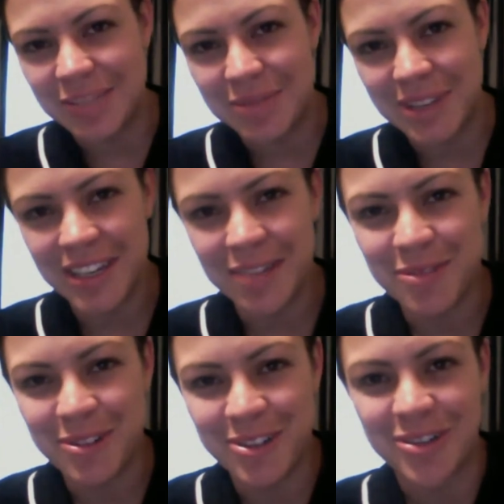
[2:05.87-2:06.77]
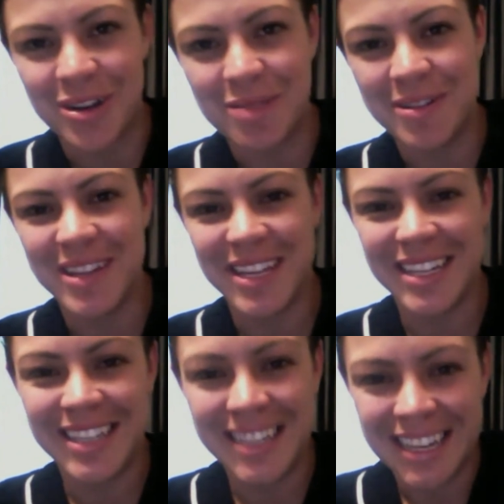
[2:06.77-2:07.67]
me into more trouble
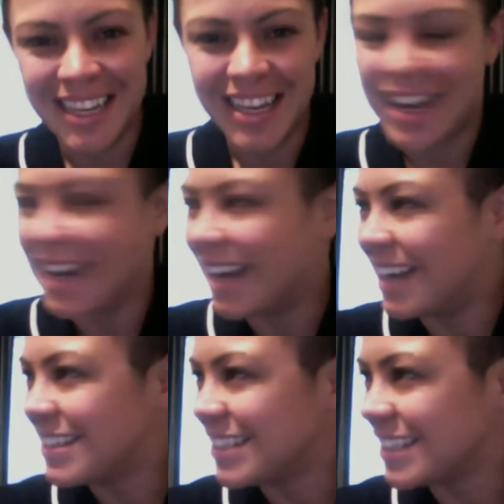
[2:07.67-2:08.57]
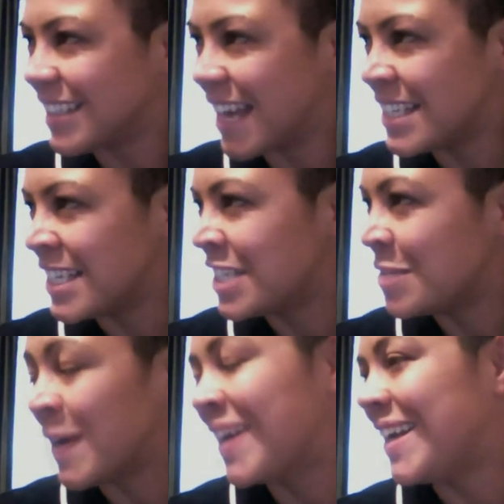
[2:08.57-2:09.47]
than successes,
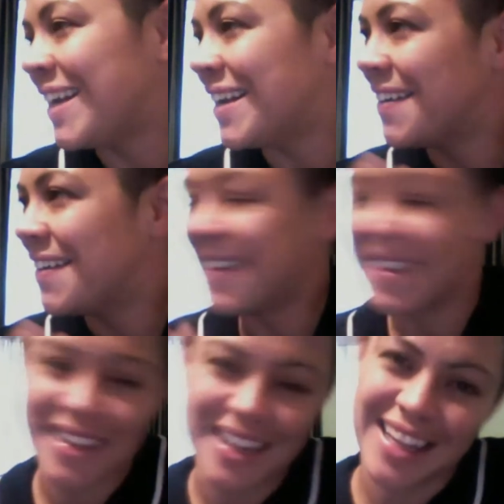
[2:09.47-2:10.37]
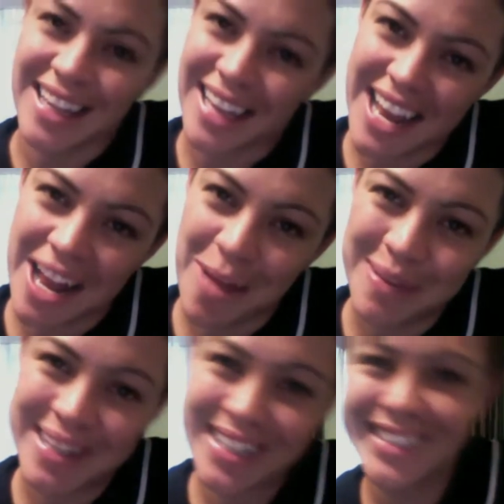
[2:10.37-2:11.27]
but I can't
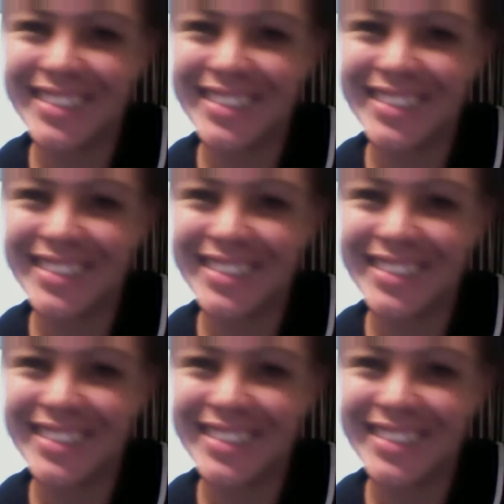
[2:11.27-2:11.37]
help it.